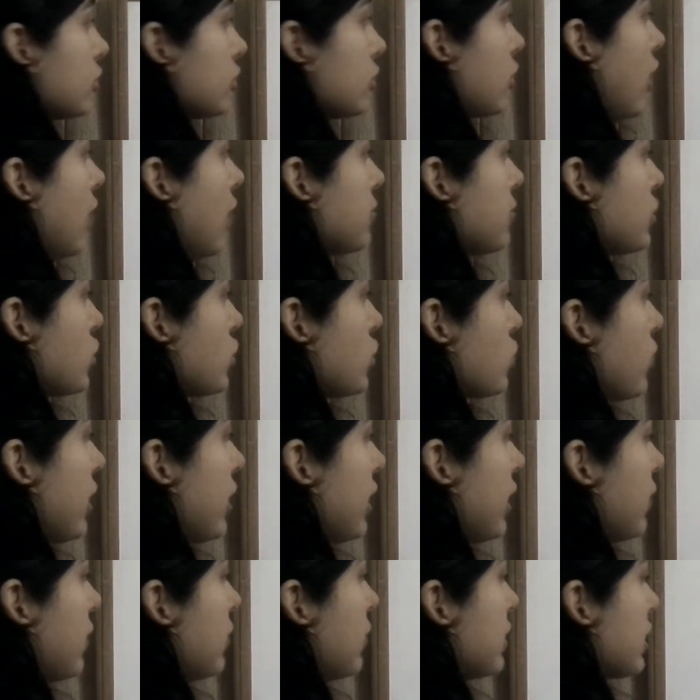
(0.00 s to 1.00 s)
So I'm just
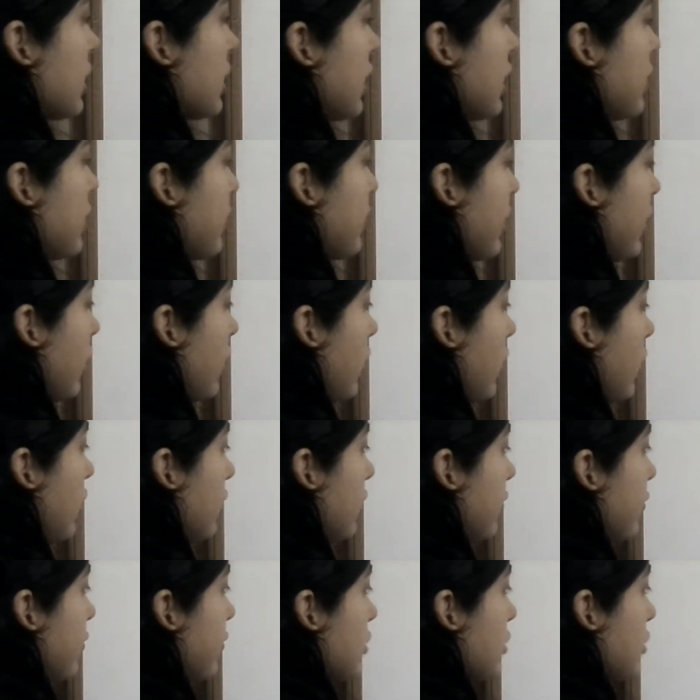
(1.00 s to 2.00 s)
writing what's going to be
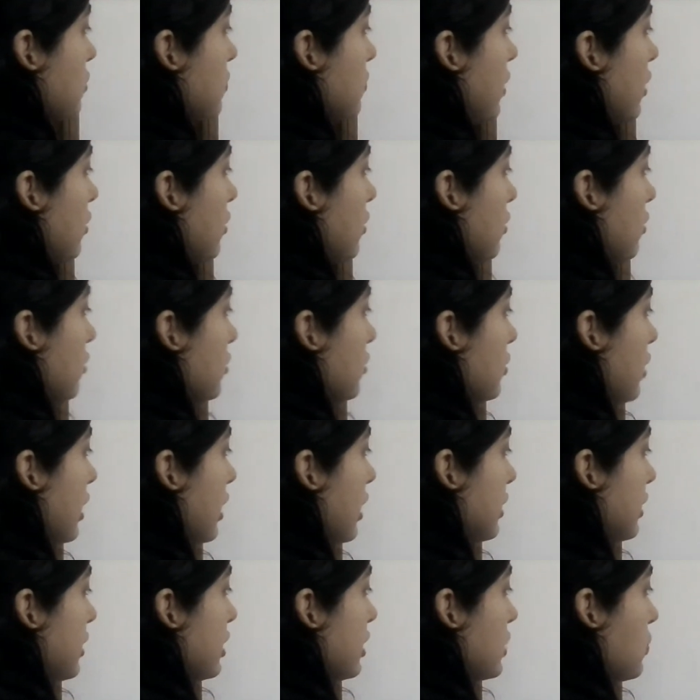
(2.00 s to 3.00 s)
on for tomorrow.
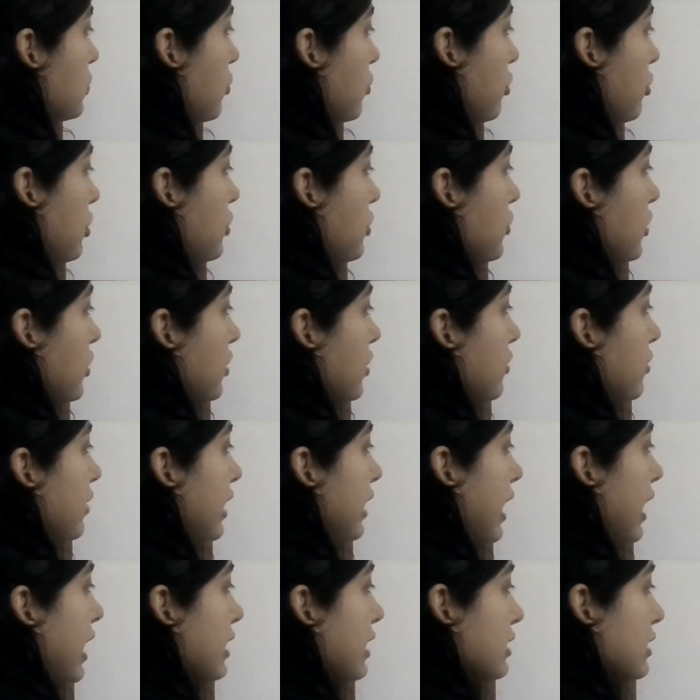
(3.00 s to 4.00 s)
At this point, you can
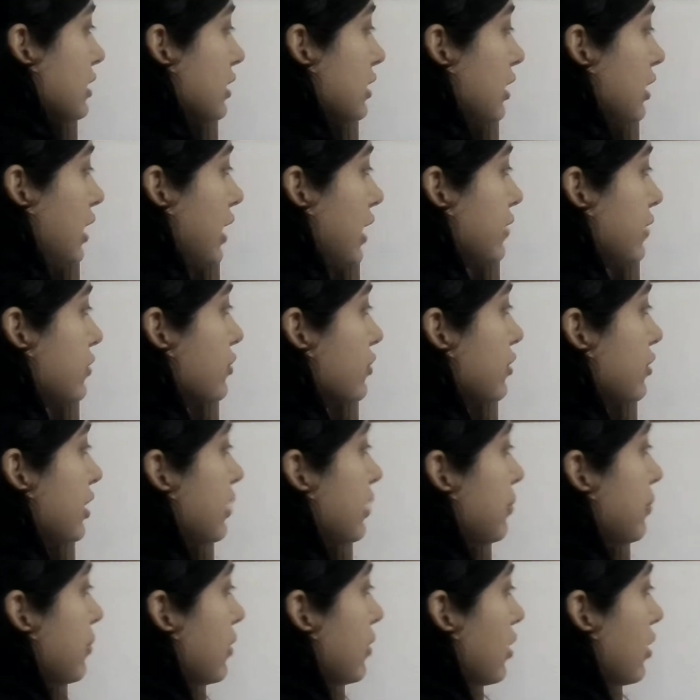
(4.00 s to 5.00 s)
already exit the live
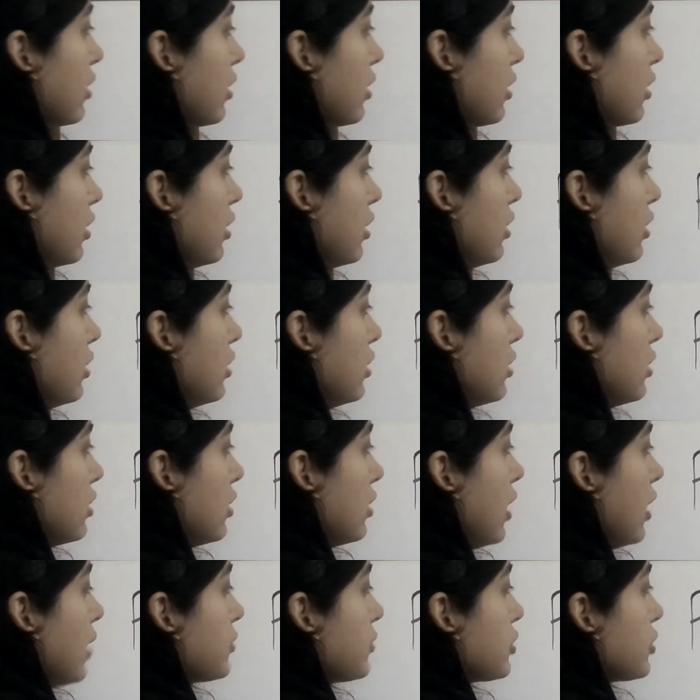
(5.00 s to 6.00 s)
stream.
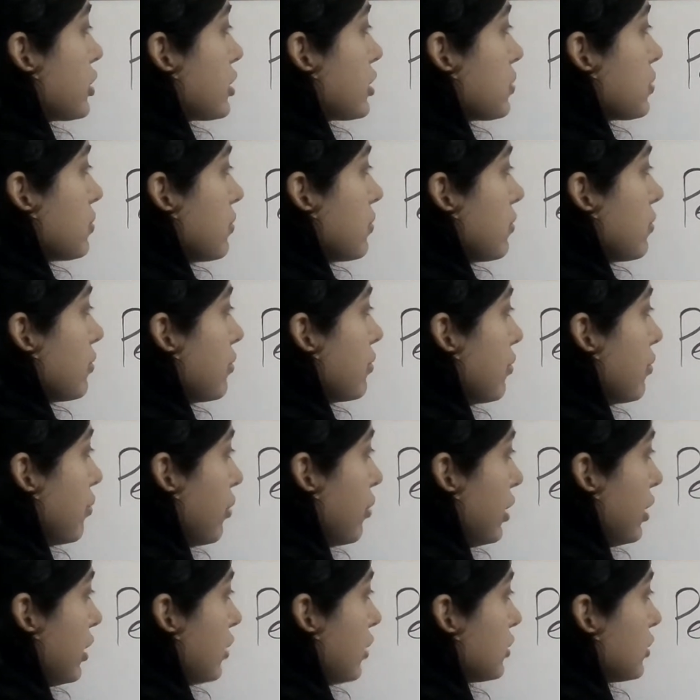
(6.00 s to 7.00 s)
I'm just
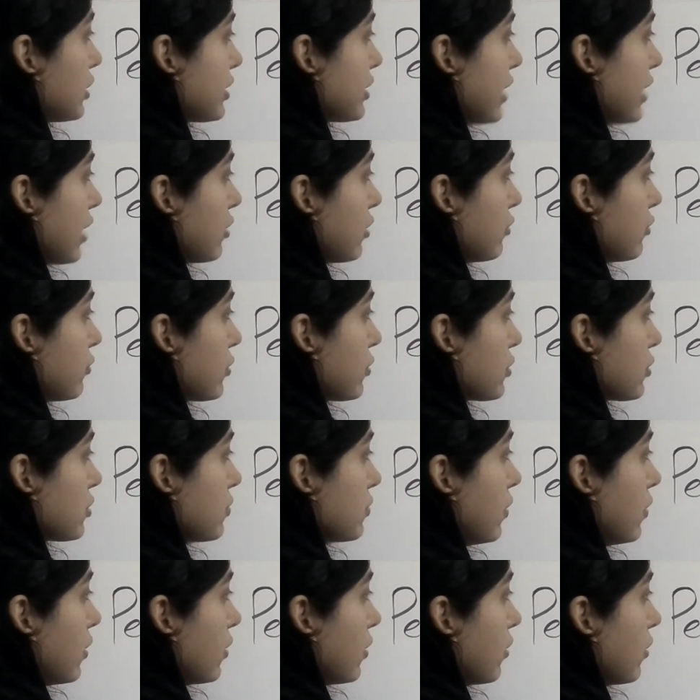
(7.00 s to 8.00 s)
putting on the title for
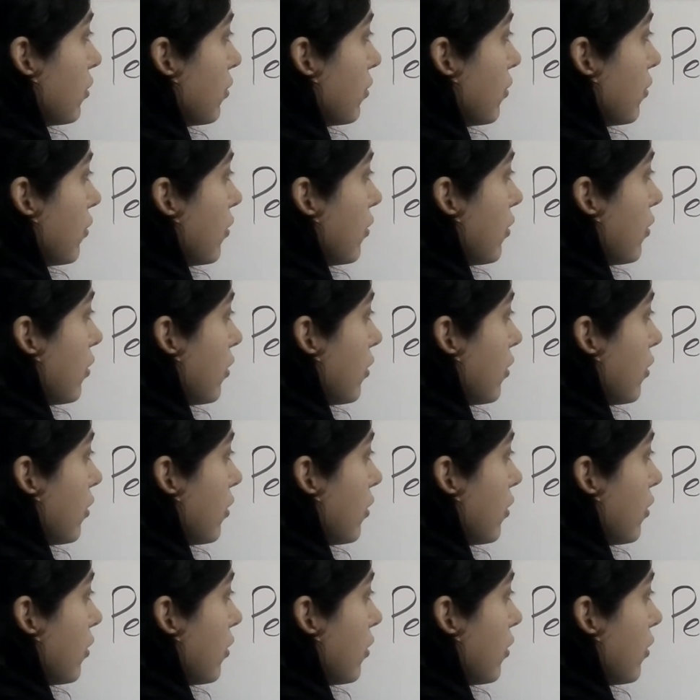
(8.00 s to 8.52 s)
tomorrow.